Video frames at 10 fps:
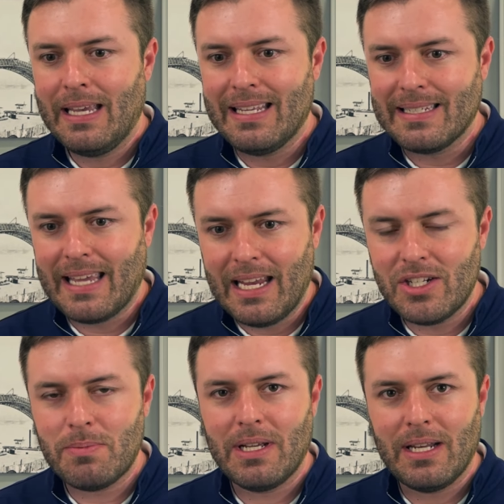
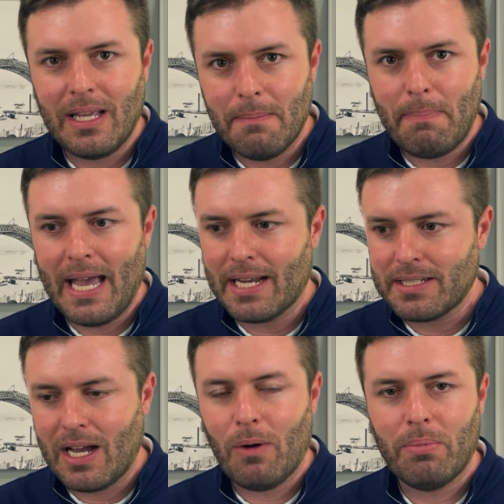engagement, impact,
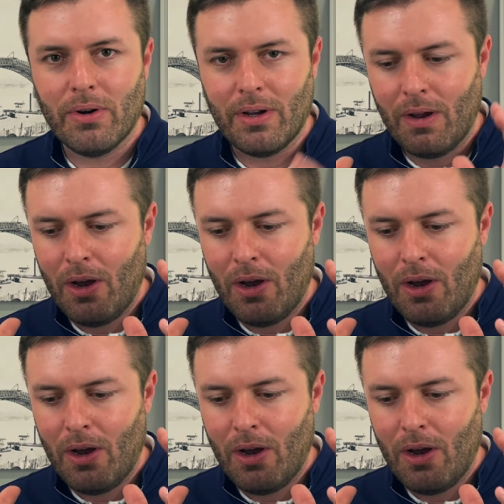and output